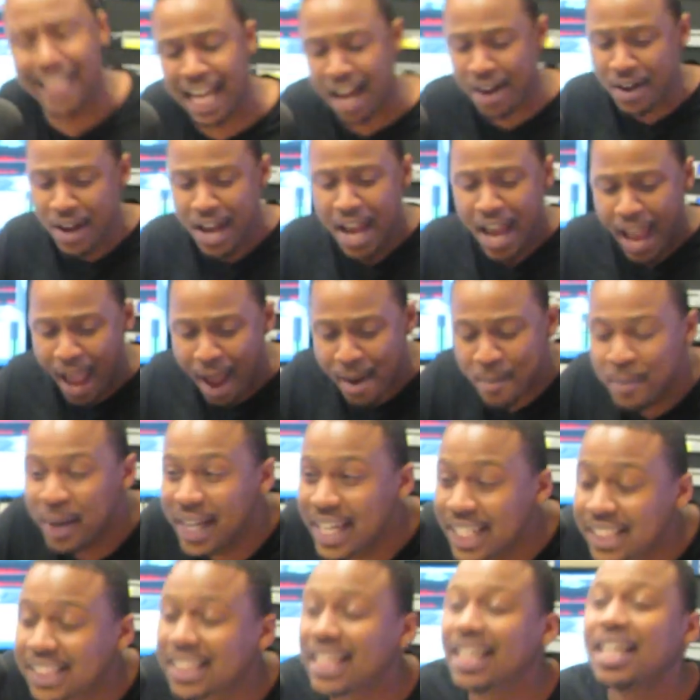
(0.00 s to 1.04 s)
down.
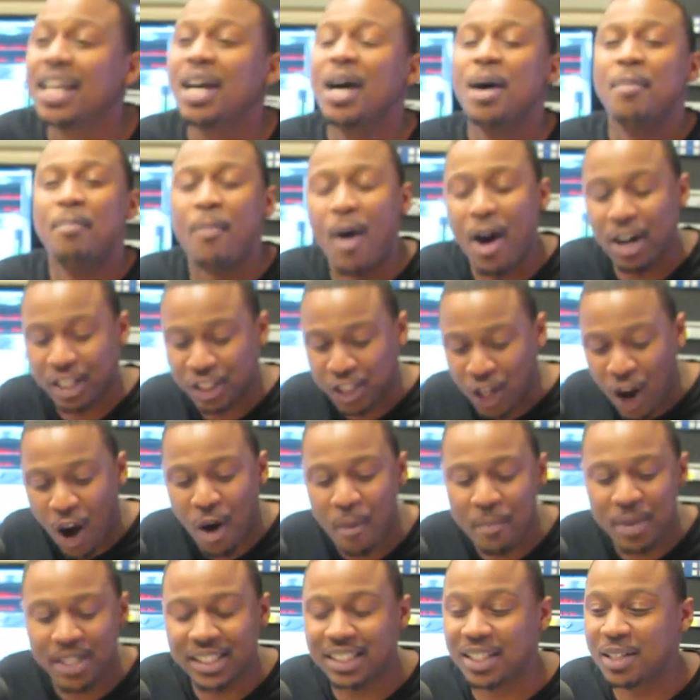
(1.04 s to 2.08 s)
EmEz, Mark
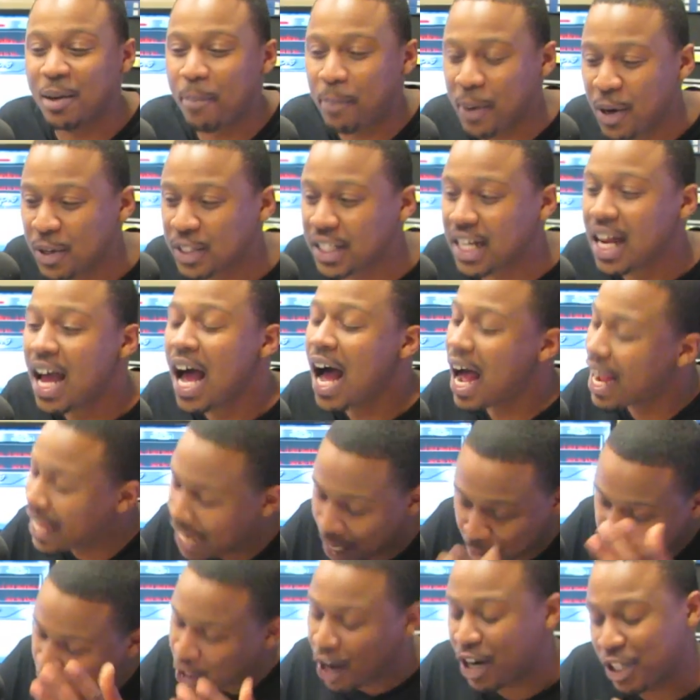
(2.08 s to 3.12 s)
Tallman's in the building.
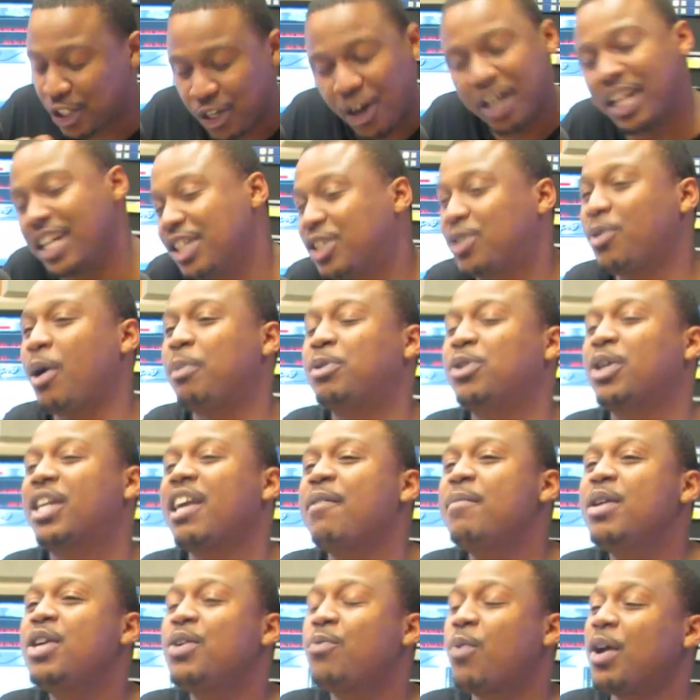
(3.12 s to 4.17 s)
Again, I'm sorry to interrupt you.
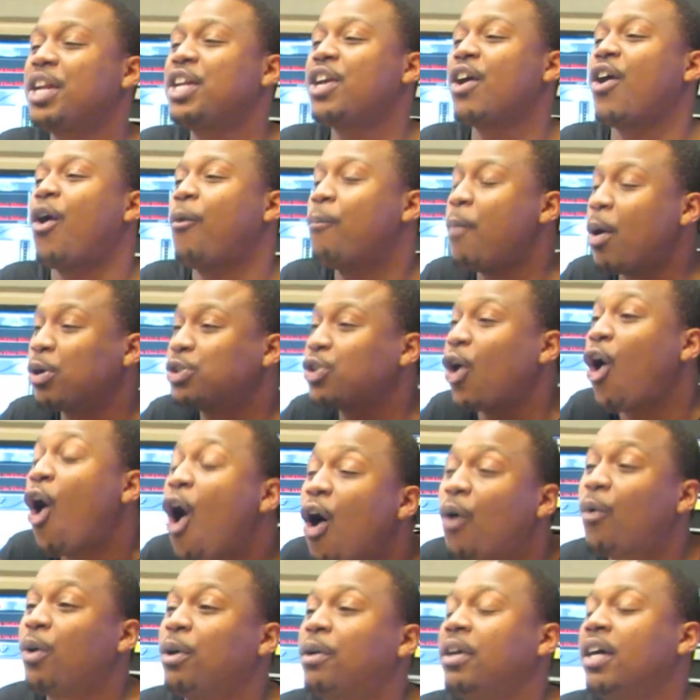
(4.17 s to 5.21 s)
Give me one of your most
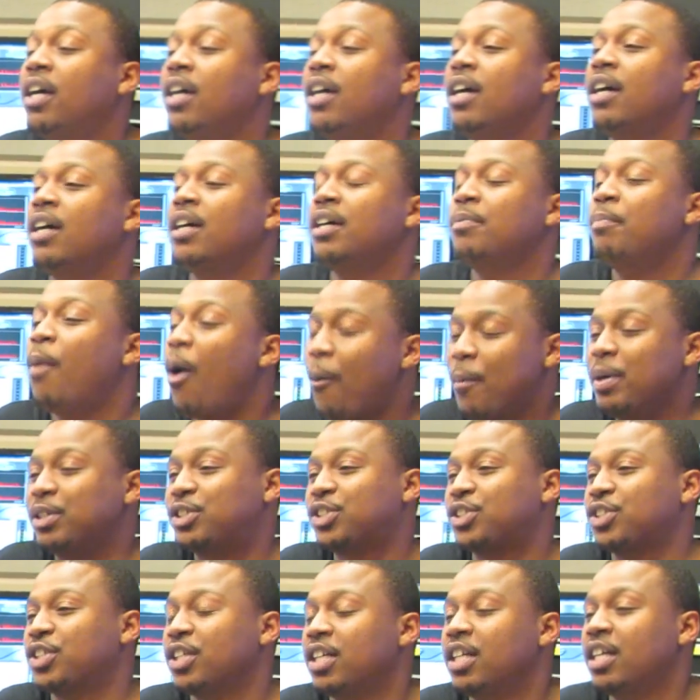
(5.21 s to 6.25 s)
awkward
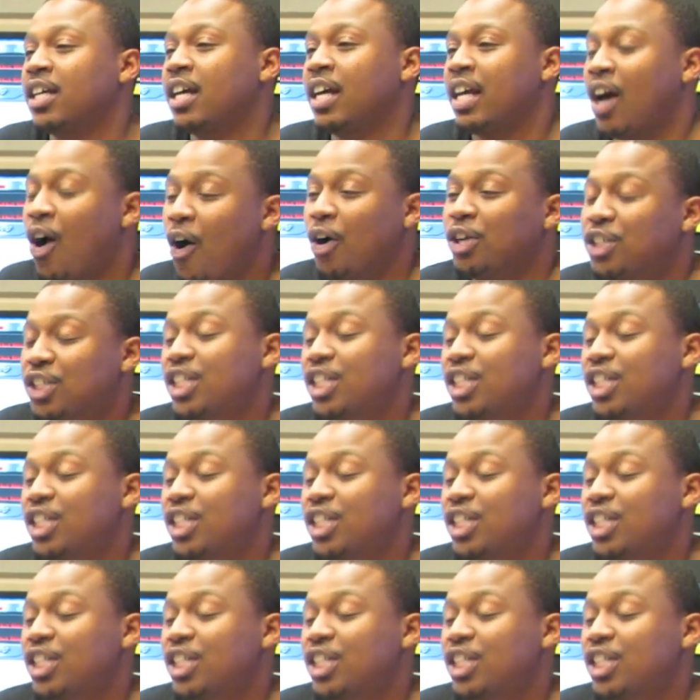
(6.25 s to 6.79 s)
moments on